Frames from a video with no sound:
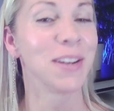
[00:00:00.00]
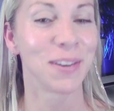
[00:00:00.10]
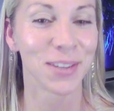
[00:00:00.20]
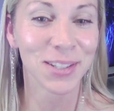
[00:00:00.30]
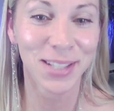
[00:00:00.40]
you
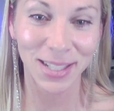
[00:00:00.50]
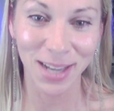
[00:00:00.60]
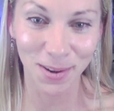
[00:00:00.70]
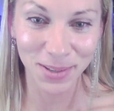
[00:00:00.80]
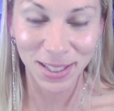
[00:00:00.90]
know, you sit
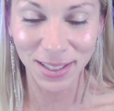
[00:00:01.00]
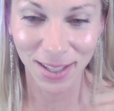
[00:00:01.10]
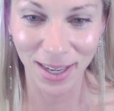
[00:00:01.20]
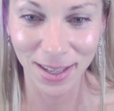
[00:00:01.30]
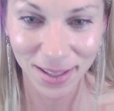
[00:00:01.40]
down with a
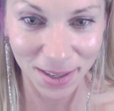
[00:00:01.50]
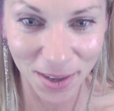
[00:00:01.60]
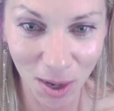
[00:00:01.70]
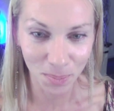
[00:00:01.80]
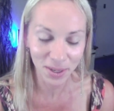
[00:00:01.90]
client that
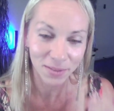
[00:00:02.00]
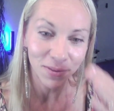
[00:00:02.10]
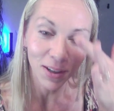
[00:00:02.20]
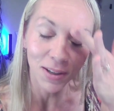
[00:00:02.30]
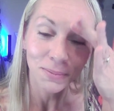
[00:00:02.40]
you're helping
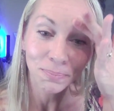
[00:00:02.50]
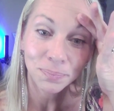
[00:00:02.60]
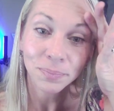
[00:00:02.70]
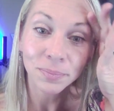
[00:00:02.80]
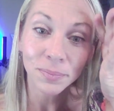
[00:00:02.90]
for,
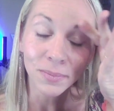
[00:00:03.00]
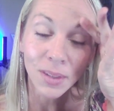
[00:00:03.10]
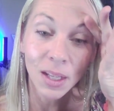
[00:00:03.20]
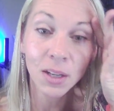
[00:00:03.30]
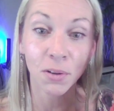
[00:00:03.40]

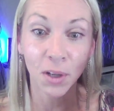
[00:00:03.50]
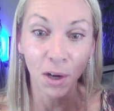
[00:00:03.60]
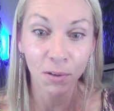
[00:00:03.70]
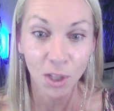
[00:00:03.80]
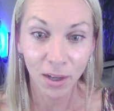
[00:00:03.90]
you know, to
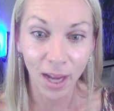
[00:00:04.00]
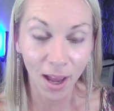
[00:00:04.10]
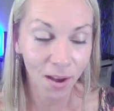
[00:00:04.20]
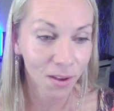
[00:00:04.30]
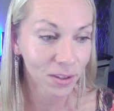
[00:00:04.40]
coach on
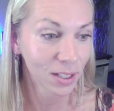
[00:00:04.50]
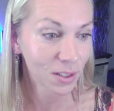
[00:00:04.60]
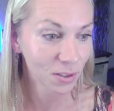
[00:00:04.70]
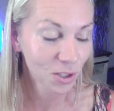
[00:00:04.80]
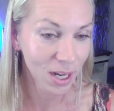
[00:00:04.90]
health, and
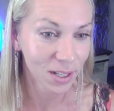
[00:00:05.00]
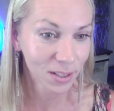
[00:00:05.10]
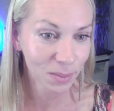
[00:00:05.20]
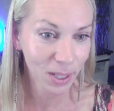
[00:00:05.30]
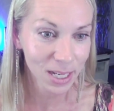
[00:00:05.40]
you're trying to
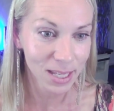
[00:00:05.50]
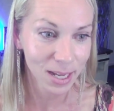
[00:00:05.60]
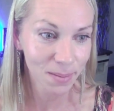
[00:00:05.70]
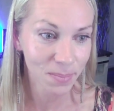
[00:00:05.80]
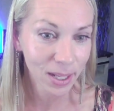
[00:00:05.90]
explain to
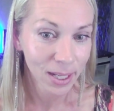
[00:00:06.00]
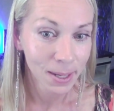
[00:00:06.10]
them,